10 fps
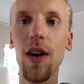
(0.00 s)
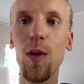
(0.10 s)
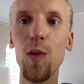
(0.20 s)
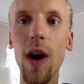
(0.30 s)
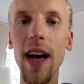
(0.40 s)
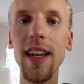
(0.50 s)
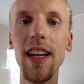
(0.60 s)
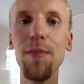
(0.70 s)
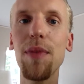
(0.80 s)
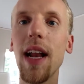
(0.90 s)
why I did
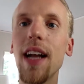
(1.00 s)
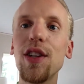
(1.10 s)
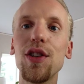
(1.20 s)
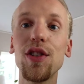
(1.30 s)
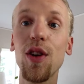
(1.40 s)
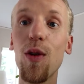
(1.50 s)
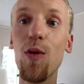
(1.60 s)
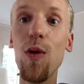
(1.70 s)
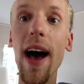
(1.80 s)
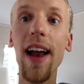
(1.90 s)
it, but I just
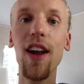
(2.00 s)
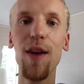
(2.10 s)
ran